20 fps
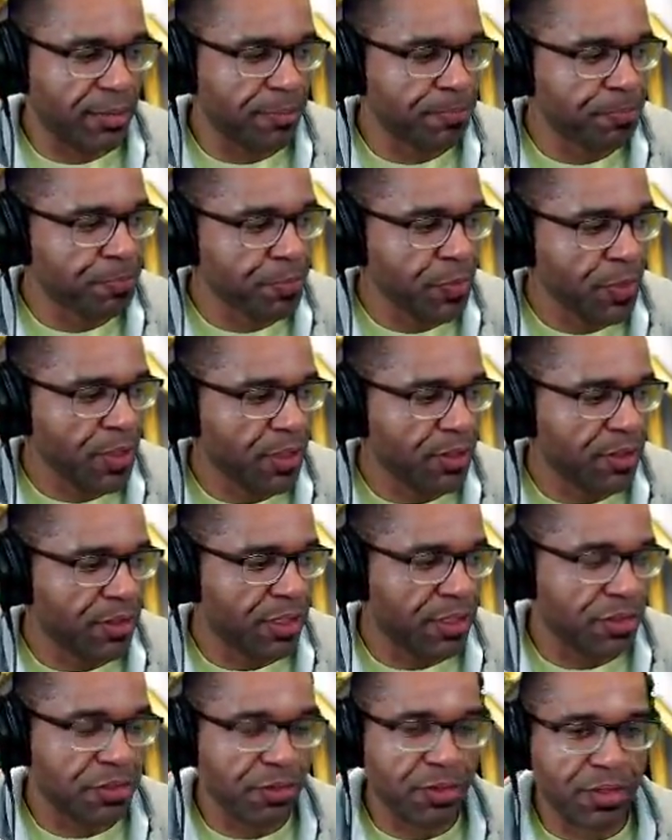Uh,
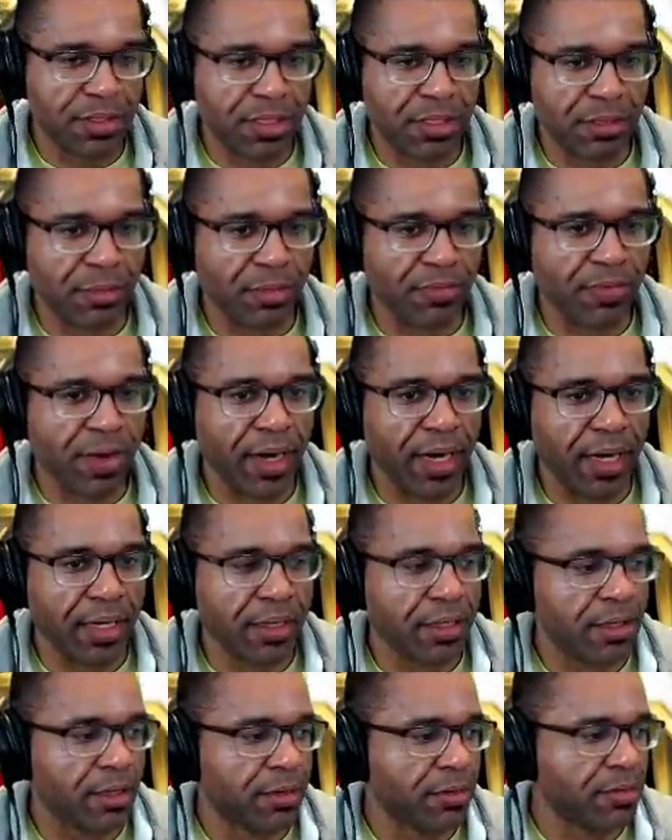These units here to
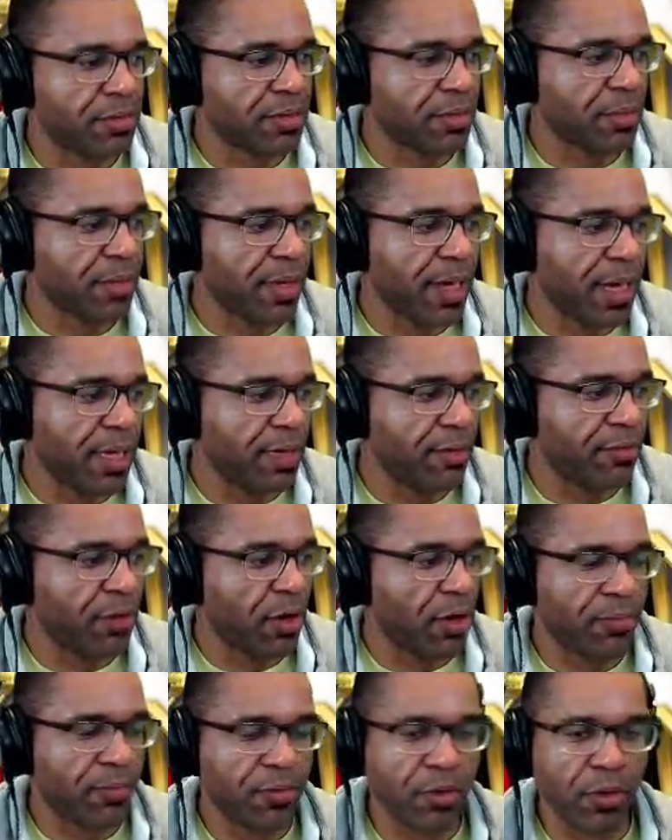provide, you know, some kind
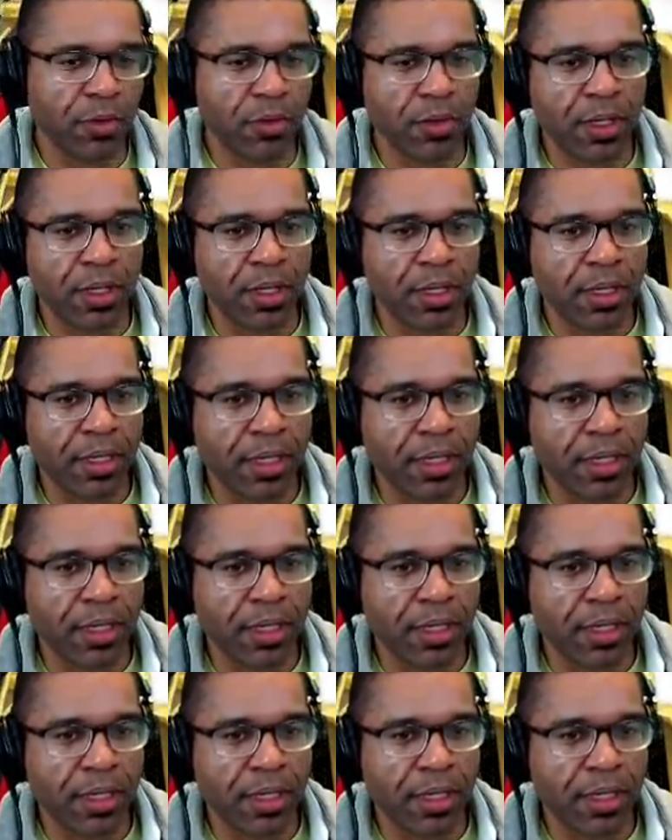of harmful